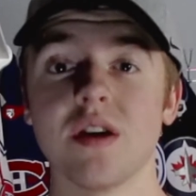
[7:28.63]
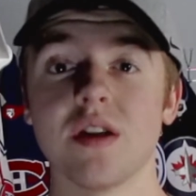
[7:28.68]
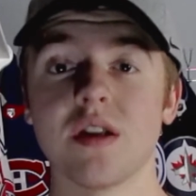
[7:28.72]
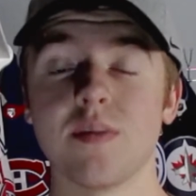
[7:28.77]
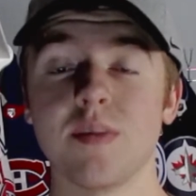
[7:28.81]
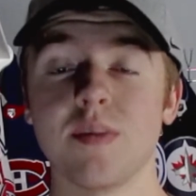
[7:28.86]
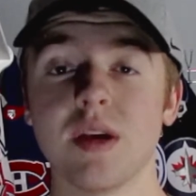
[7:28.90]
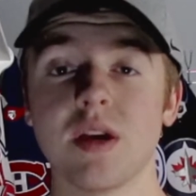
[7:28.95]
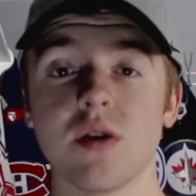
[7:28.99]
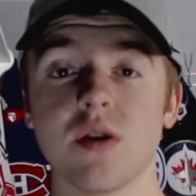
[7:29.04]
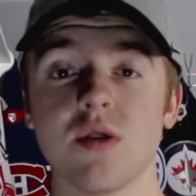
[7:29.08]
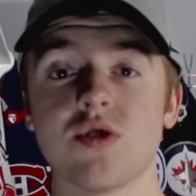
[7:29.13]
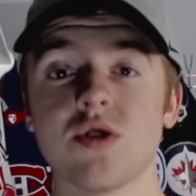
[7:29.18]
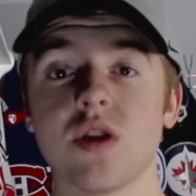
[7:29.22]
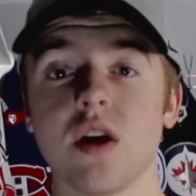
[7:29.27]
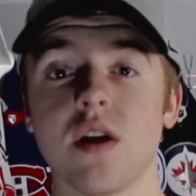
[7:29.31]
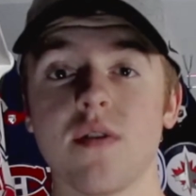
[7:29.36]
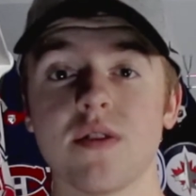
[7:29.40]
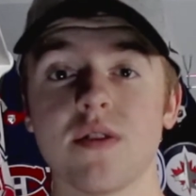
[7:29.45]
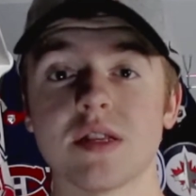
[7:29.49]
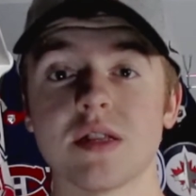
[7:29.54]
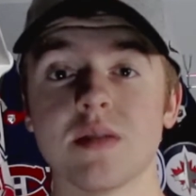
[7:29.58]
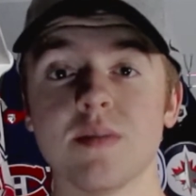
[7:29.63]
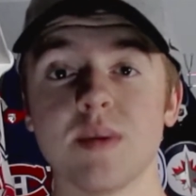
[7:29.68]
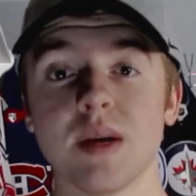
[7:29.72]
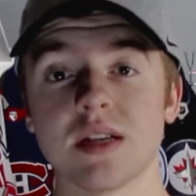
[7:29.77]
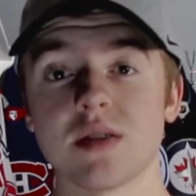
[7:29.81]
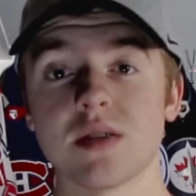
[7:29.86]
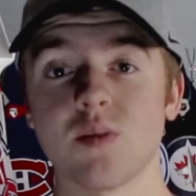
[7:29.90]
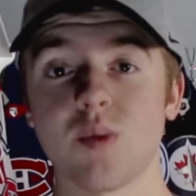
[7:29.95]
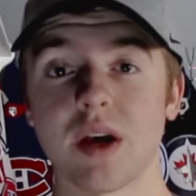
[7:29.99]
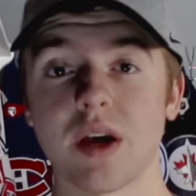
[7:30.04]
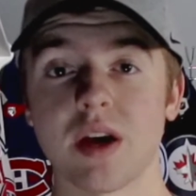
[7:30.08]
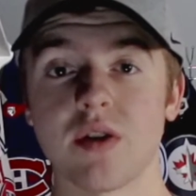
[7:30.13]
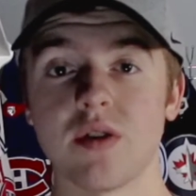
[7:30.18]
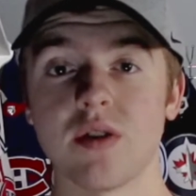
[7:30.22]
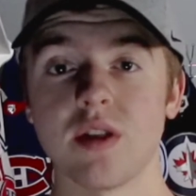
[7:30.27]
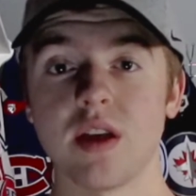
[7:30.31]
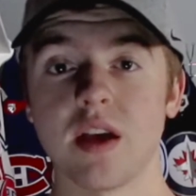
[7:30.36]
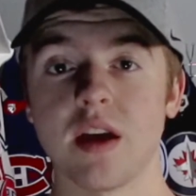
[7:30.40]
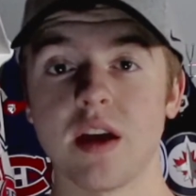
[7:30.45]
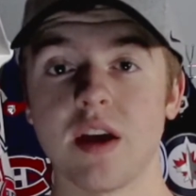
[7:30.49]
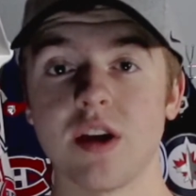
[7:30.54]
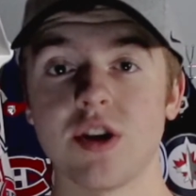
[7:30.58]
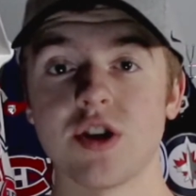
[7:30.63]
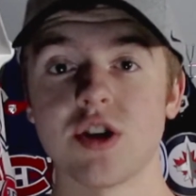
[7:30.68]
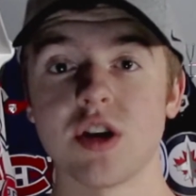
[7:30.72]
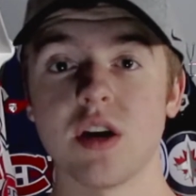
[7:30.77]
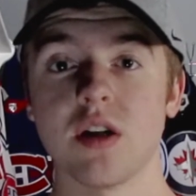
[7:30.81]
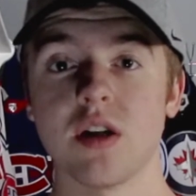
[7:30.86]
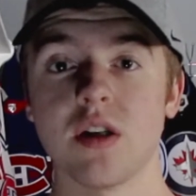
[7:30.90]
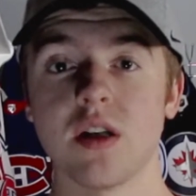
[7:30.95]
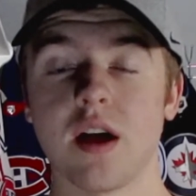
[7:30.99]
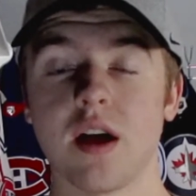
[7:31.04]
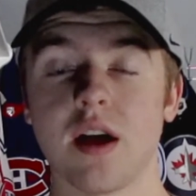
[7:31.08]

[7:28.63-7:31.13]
To me, Kucherov is the best winger in the NHL.